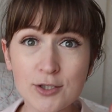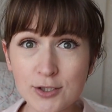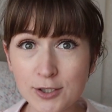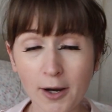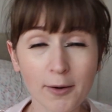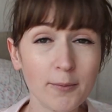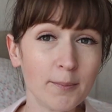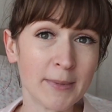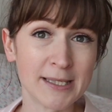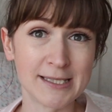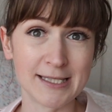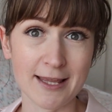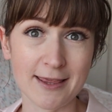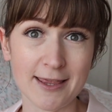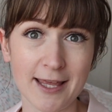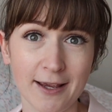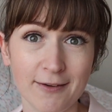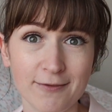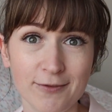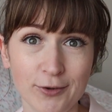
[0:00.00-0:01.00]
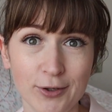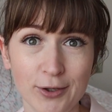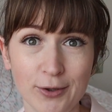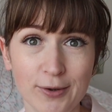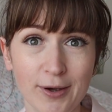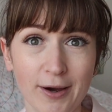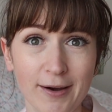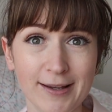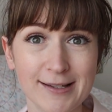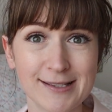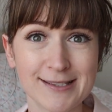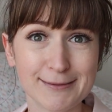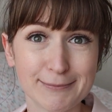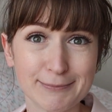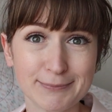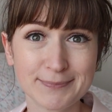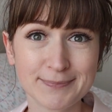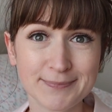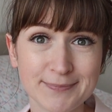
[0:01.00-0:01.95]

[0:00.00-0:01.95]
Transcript: don't miss a thing for you guys.